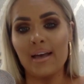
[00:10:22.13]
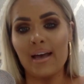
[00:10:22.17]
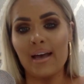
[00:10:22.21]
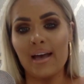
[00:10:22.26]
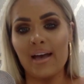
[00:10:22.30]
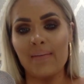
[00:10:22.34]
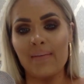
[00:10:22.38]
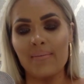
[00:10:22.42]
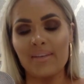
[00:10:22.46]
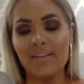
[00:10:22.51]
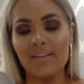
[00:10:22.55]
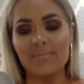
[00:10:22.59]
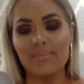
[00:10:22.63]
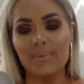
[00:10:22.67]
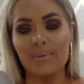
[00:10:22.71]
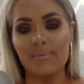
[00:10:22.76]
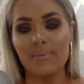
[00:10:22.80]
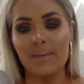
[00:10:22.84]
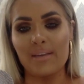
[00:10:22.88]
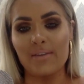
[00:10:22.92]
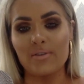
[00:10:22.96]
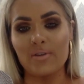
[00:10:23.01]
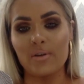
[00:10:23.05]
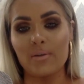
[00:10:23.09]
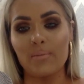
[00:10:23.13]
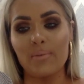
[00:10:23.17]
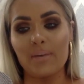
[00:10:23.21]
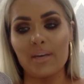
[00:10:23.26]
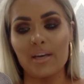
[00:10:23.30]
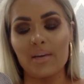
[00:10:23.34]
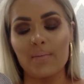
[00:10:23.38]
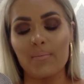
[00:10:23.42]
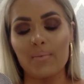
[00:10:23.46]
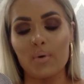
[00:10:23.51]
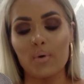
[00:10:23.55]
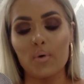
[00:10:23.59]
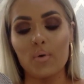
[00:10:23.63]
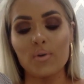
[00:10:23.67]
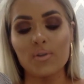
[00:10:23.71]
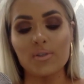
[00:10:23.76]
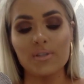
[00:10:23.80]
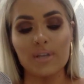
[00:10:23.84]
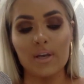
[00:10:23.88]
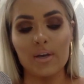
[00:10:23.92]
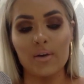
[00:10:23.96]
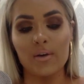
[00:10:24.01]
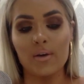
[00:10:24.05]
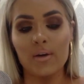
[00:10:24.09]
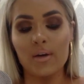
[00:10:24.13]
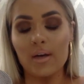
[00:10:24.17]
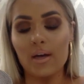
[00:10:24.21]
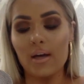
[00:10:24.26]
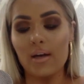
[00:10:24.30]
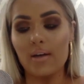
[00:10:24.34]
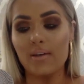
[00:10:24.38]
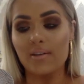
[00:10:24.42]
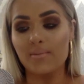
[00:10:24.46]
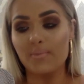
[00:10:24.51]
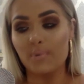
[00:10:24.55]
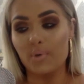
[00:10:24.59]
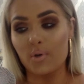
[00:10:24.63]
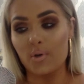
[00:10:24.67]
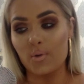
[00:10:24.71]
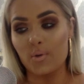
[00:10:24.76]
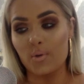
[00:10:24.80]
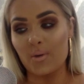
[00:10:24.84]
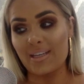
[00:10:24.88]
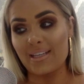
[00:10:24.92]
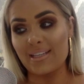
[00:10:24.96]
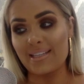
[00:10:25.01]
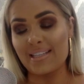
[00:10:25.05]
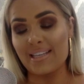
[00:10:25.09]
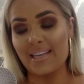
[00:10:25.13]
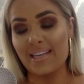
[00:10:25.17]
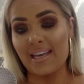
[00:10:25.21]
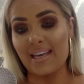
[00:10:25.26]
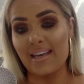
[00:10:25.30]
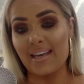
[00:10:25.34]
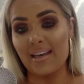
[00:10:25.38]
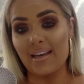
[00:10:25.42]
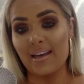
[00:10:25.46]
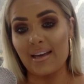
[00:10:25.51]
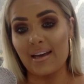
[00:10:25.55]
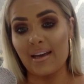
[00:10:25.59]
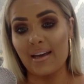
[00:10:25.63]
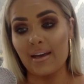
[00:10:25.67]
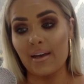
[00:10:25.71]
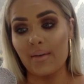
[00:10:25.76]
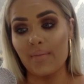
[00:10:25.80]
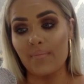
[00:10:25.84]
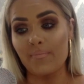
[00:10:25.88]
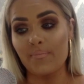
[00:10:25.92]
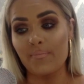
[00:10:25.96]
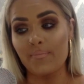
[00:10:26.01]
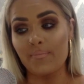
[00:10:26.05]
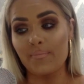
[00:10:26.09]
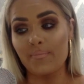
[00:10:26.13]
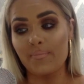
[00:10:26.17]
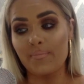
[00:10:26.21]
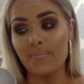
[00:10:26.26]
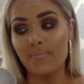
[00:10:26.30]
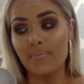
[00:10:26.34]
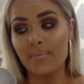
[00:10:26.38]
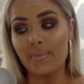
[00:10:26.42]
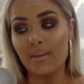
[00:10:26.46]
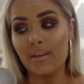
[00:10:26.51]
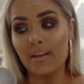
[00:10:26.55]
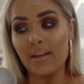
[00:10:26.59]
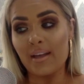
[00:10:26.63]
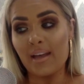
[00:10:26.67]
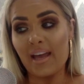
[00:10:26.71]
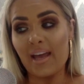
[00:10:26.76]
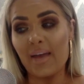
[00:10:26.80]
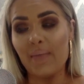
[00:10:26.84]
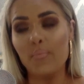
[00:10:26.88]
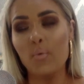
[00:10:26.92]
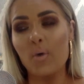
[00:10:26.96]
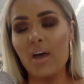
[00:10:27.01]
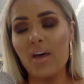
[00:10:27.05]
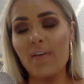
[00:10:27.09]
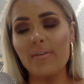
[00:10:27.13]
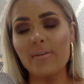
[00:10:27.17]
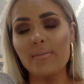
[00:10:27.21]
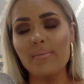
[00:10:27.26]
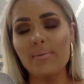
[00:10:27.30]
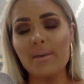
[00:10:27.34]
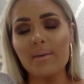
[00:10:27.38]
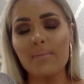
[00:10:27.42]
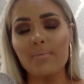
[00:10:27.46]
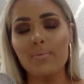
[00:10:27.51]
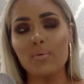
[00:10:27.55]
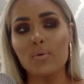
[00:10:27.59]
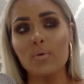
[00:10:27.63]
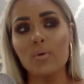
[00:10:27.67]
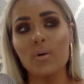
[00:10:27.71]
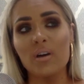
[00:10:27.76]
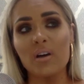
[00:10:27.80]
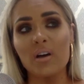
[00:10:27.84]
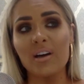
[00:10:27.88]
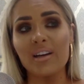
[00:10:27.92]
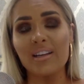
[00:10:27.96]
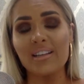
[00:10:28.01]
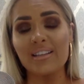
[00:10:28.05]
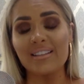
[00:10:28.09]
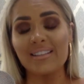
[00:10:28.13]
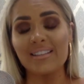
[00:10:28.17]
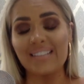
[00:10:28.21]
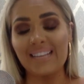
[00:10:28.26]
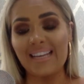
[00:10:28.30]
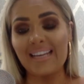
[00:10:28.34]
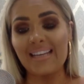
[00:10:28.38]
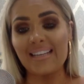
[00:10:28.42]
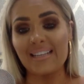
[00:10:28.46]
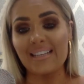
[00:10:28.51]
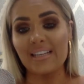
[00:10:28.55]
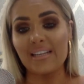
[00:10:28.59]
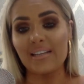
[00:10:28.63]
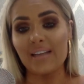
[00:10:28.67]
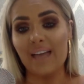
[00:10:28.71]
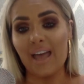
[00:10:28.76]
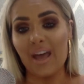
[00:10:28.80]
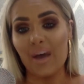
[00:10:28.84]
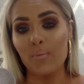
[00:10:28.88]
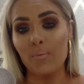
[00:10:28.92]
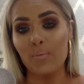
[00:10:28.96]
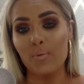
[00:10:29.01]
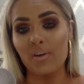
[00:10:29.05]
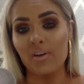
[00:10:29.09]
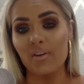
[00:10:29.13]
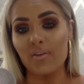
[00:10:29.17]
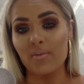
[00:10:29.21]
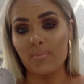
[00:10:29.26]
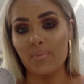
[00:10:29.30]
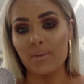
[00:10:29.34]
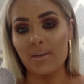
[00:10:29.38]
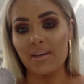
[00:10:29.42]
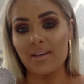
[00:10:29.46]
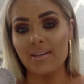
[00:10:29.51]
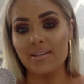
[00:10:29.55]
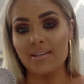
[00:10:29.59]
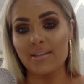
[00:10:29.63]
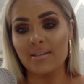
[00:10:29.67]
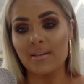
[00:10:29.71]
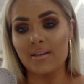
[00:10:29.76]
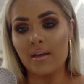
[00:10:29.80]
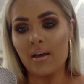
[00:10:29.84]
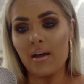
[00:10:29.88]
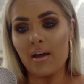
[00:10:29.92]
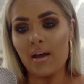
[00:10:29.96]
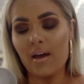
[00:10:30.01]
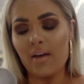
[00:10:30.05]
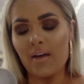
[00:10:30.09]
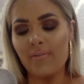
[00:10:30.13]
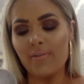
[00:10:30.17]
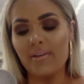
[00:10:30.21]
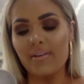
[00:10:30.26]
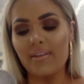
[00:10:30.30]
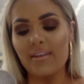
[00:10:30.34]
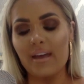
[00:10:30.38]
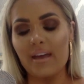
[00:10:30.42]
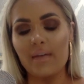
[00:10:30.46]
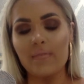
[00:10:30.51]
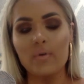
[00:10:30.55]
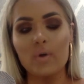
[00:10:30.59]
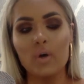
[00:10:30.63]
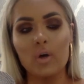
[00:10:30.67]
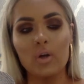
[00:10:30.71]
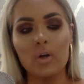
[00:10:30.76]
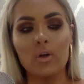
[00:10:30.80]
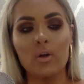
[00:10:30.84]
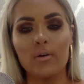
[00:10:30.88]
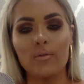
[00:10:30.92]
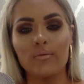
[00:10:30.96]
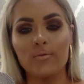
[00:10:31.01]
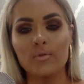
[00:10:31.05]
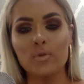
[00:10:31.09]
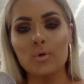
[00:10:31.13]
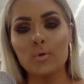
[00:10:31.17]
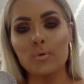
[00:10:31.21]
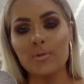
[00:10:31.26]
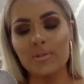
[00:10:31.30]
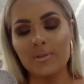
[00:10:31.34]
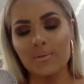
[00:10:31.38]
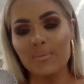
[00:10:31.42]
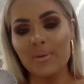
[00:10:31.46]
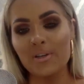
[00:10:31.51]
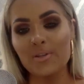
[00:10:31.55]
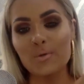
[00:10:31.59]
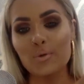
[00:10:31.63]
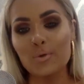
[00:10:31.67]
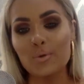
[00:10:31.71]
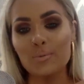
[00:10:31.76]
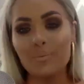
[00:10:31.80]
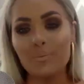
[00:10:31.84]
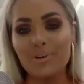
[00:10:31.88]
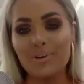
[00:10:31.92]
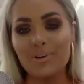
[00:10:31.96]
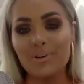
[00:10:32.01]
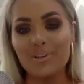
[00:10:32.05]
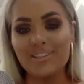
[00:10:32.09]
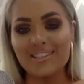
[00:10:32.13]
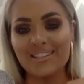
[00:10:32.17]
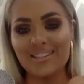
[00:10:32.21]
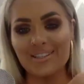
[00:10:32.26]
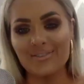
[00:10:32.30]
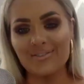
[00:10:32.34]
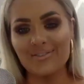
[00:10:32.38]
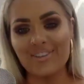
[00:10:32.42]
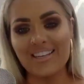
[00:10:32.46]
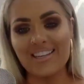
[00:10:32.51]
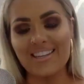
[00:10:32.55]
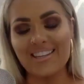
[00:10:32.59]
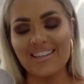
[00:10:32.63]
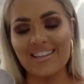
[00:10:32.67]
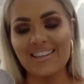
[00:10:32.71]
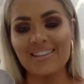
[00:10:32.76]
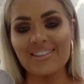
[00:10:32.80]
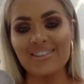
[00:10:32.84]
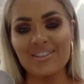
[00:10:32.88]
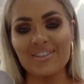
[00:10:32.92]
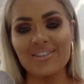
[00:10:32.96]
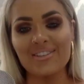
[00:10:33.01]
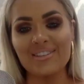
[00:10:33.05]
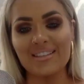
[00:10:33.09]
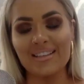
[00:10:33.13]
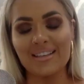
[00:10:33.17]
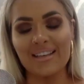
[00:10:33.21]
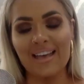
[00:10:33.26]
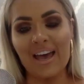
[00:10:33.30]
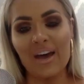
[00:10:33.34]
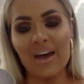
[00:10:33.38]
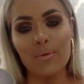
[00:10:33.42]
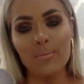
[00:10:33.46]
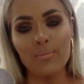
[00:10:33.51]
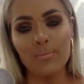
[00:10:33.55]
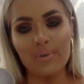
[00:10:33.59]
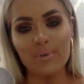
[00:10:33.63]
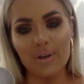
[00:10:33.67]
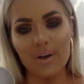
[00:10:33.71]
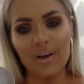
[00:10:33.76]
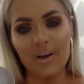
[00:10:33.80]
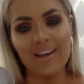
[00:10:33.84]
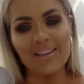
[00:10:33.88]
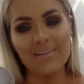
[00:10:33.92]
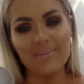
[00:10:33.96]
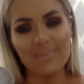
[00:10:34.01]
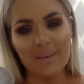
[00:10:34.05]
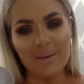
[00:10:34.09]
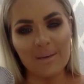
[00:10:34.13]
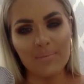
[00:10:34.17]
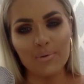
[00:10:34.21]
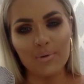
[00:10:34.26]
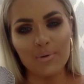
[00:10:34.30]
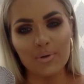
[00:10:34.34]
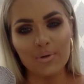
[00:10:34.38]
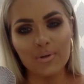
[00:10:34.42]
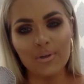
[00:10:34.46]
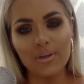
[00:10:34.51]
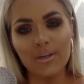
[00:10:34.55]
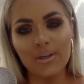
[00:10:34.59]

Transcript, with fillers: That's my main topic, but also spirituality and whatever people are kind of needing help with, because I feel that I've got a lot of tools in my toolbox to reach into to help guide people.